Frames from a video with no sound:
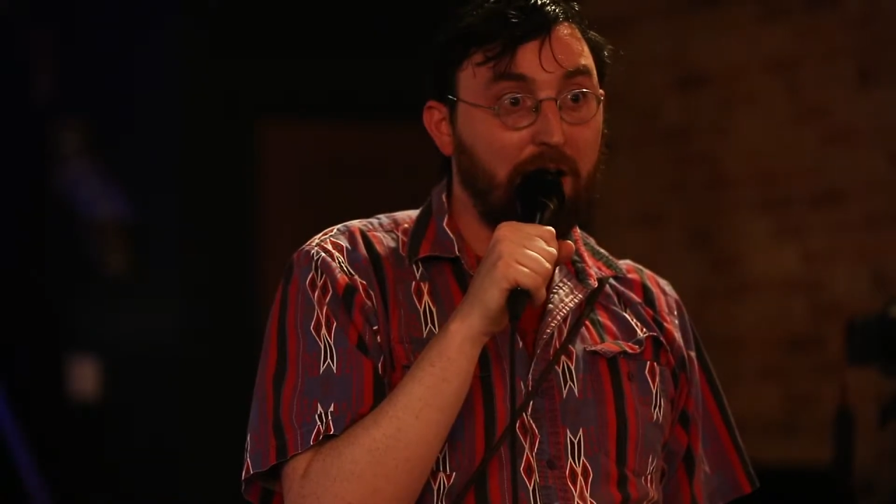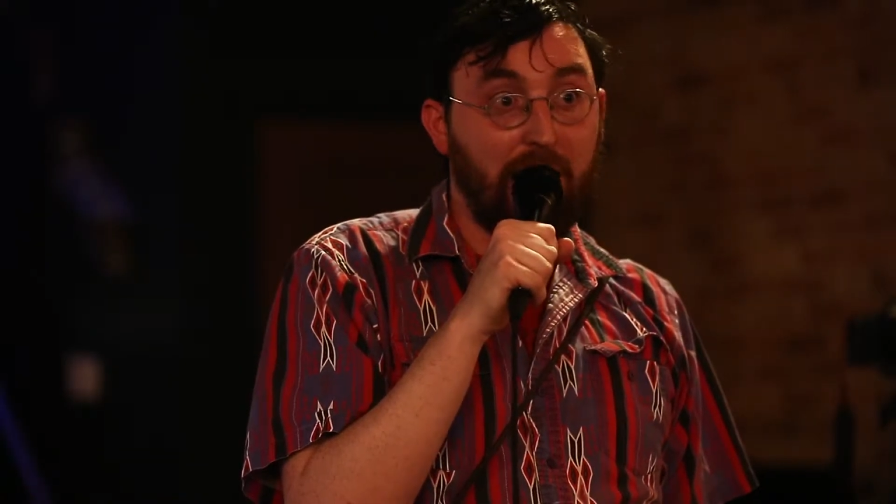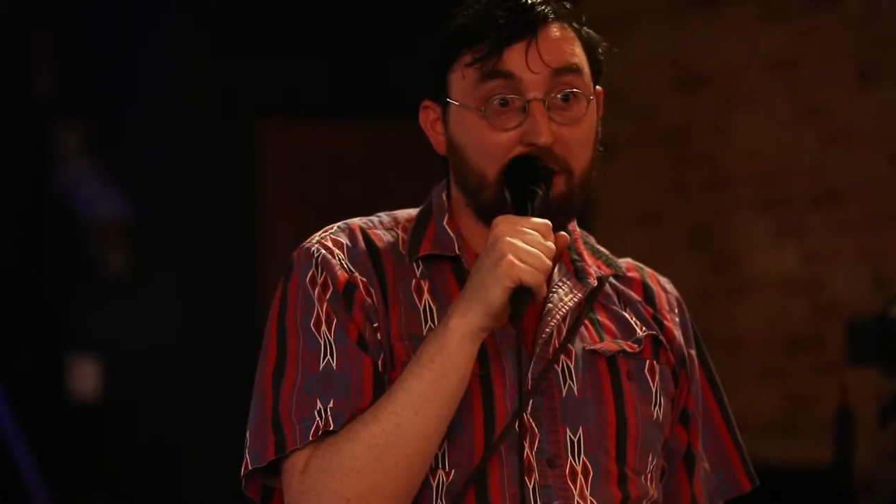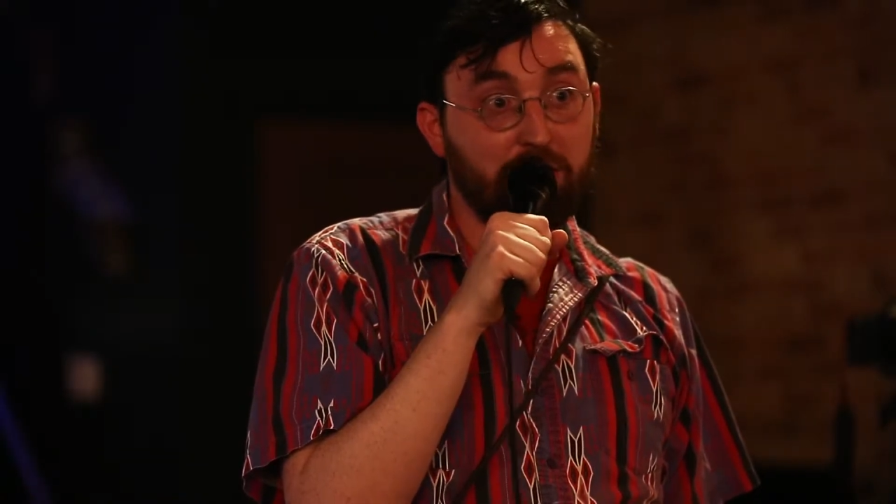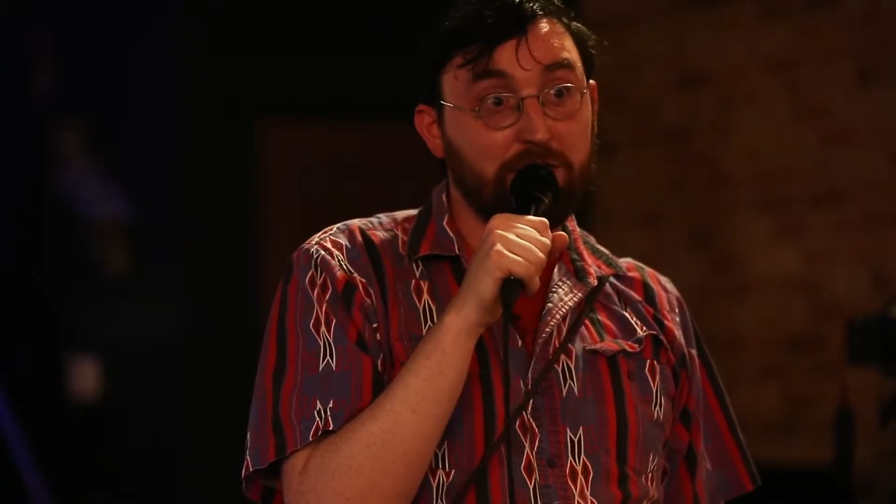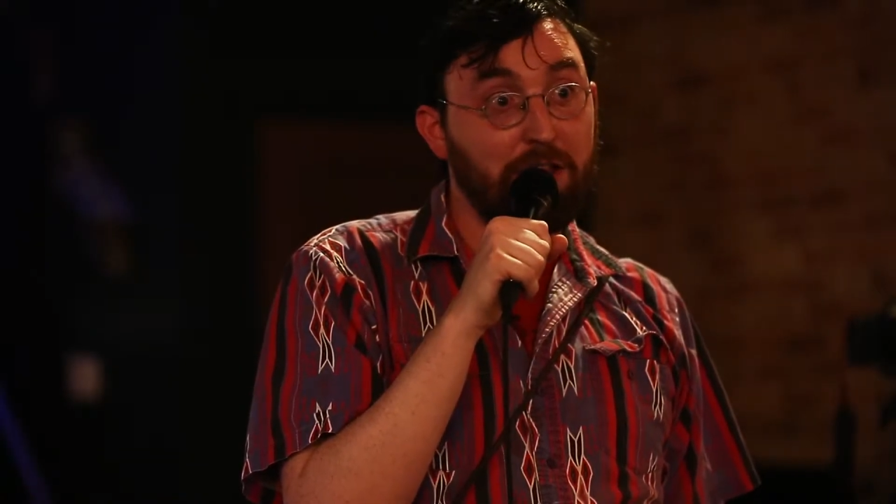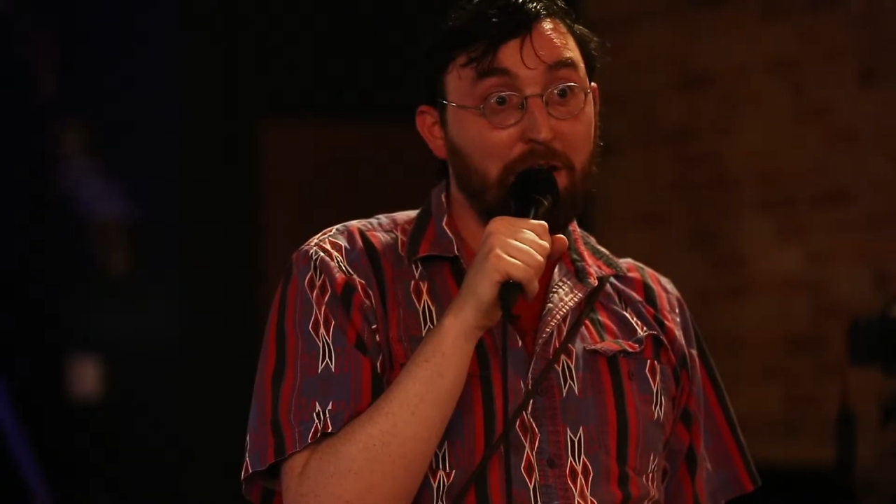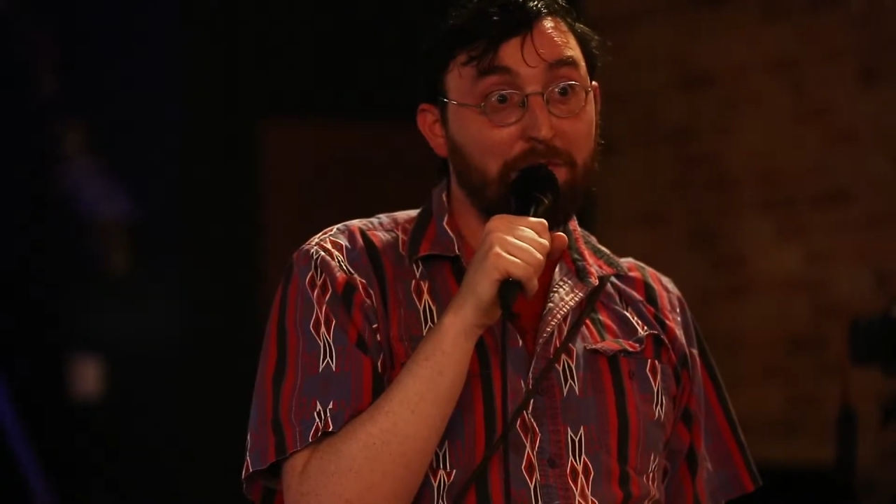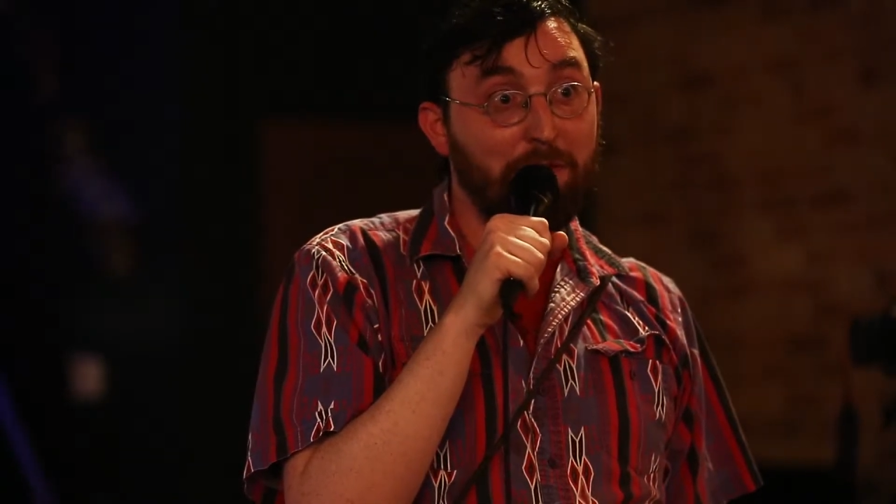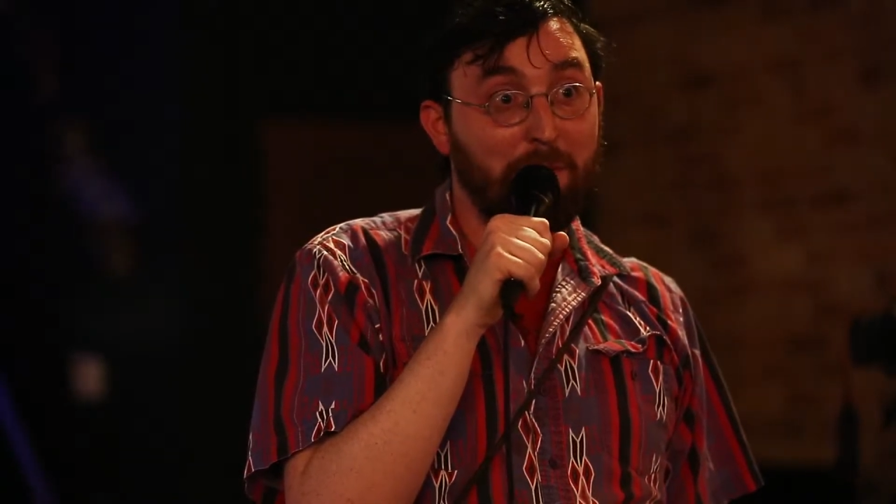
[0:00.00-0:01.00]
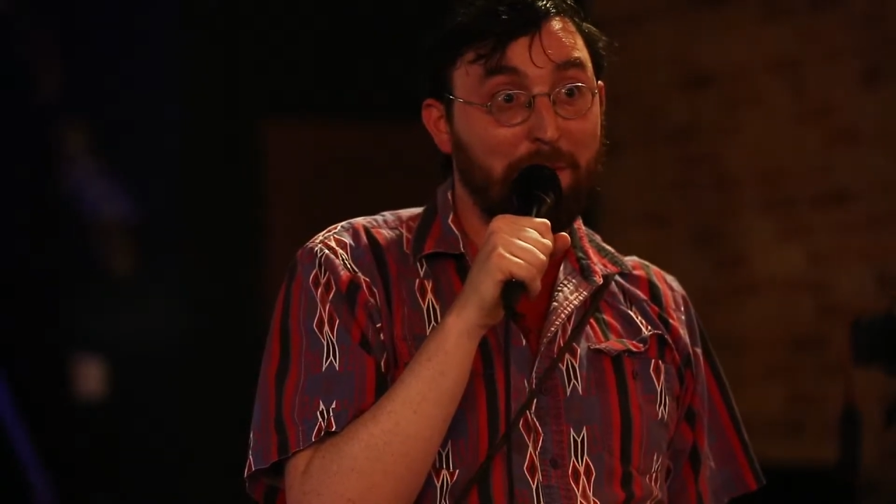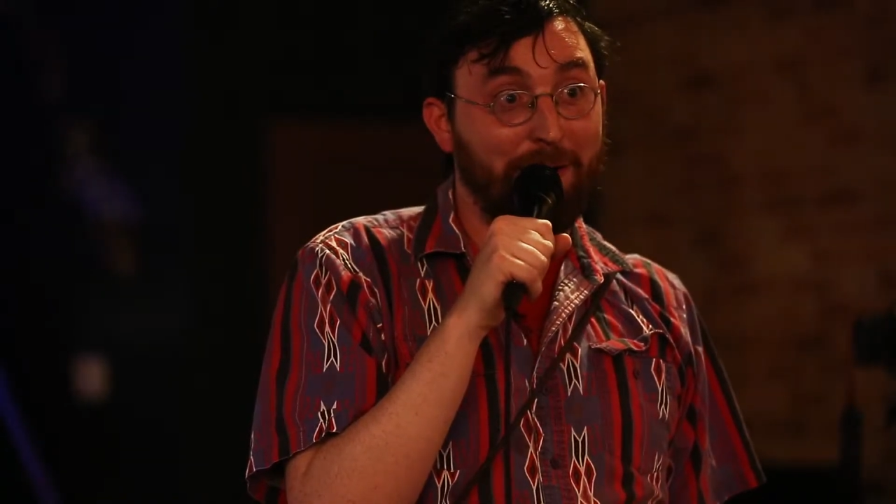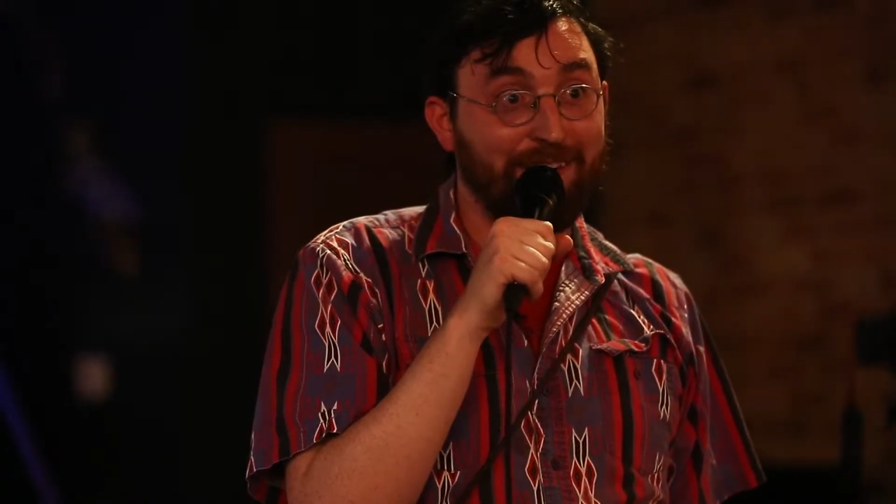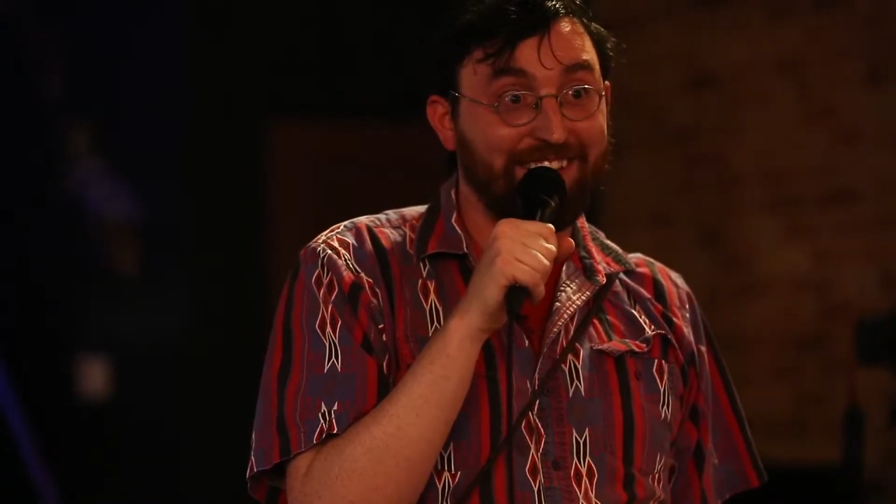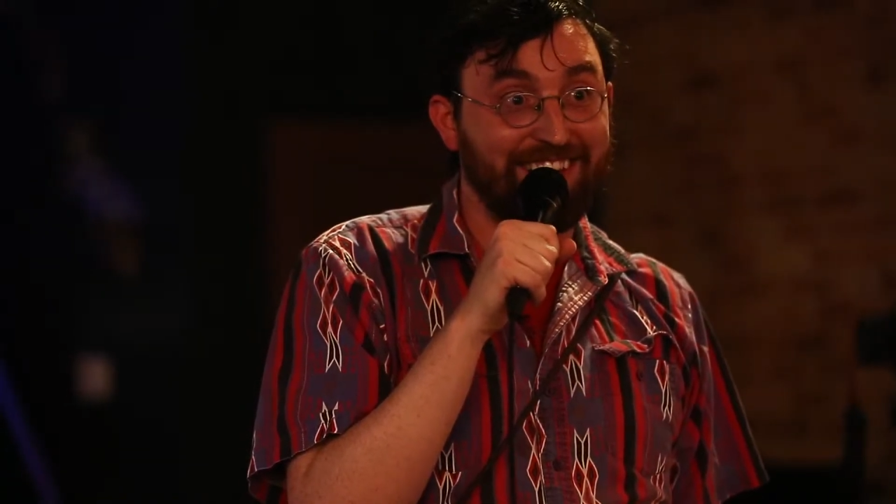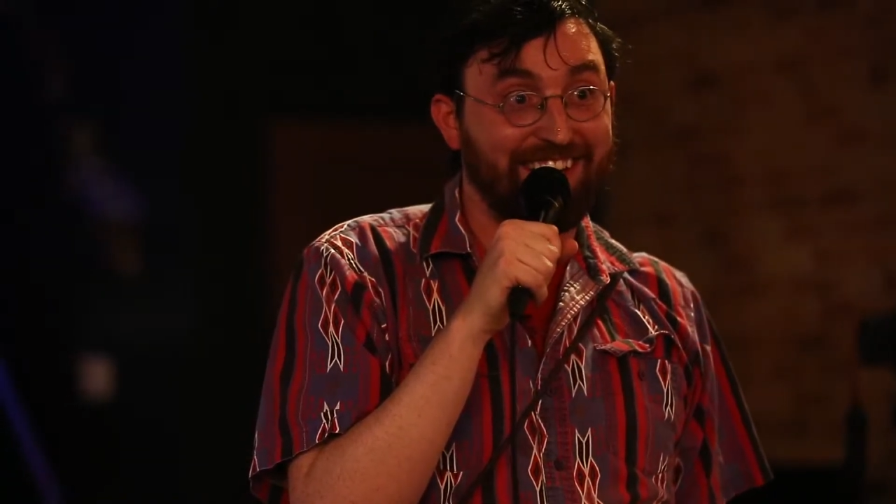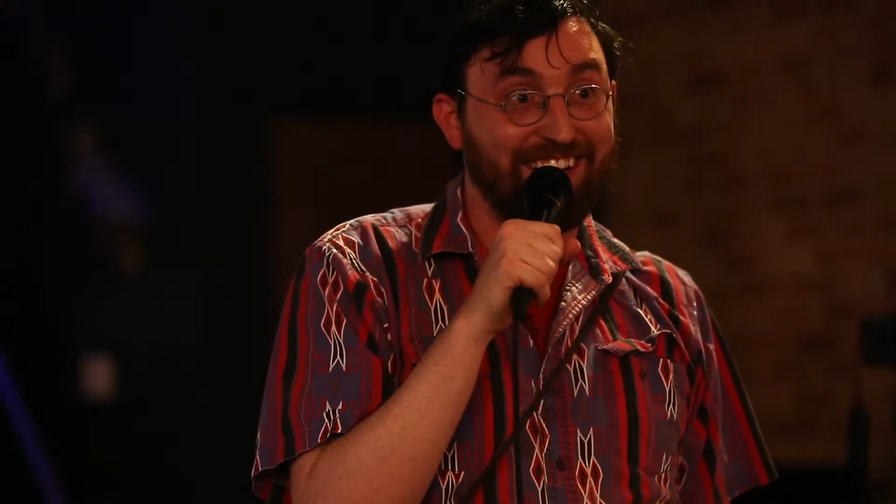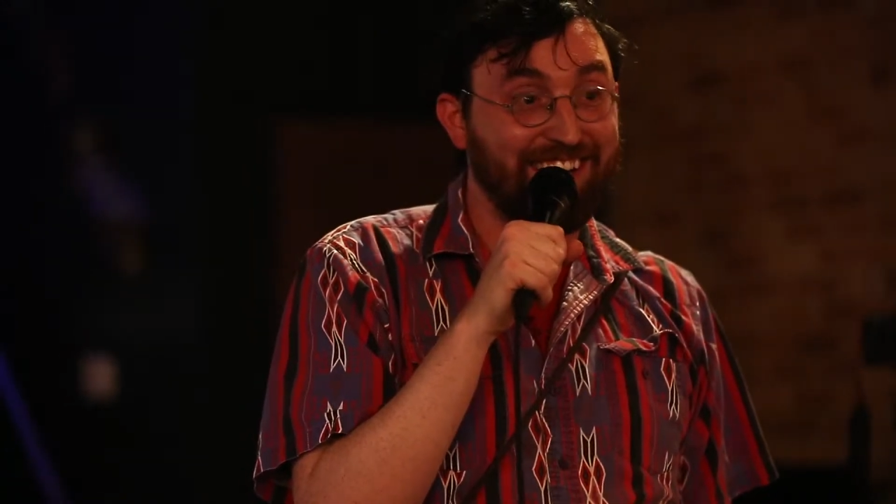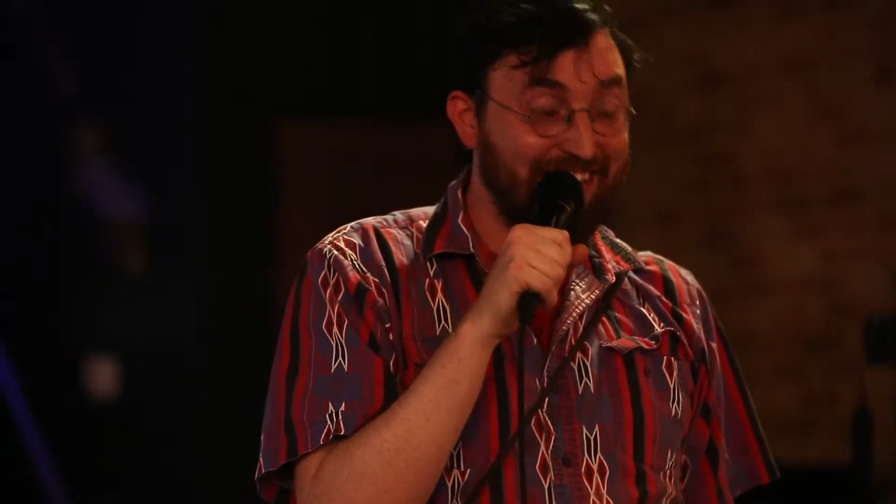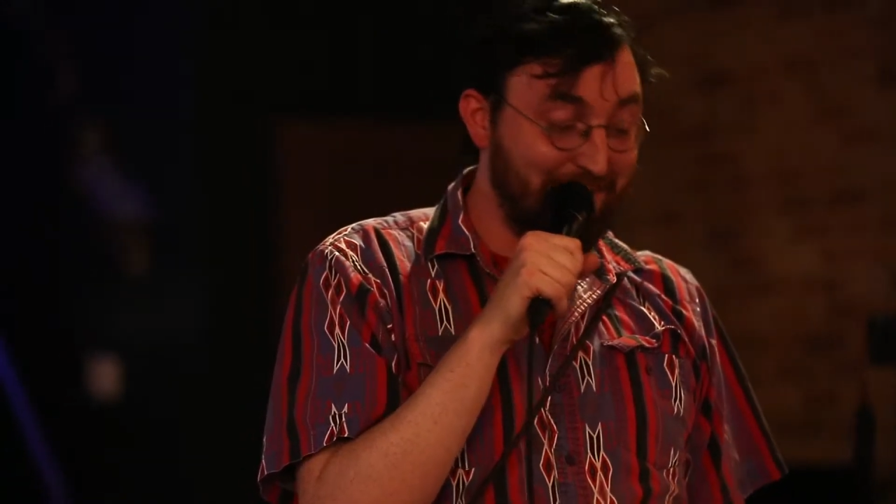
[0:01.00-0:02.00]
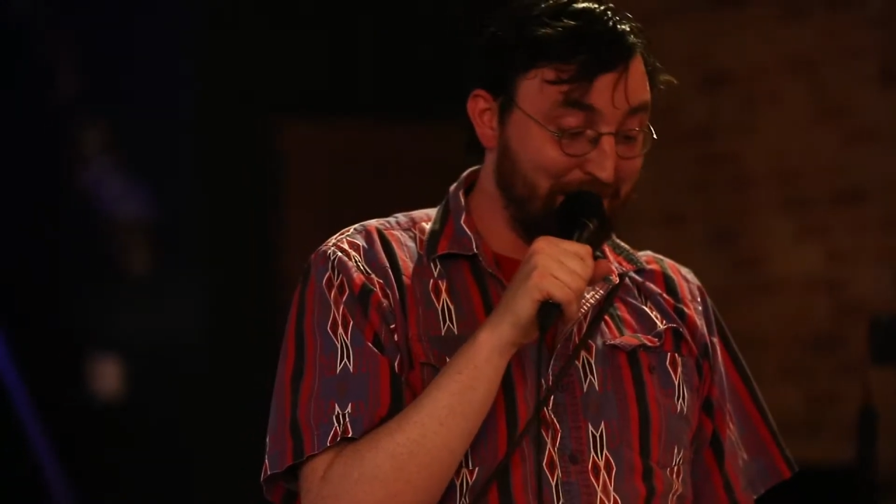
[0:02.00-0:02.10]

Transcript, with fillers: I just love you, apparently,